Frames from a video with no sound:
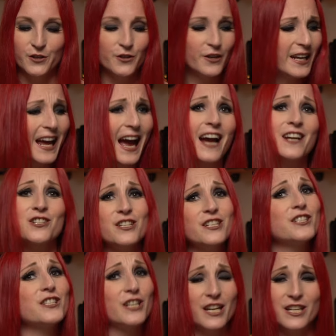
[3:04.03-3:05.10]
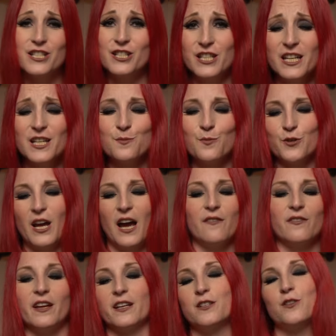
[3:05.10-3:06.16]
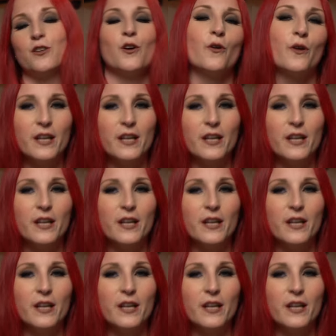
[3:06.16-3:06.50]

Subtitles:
You can actually change these, but you have like to go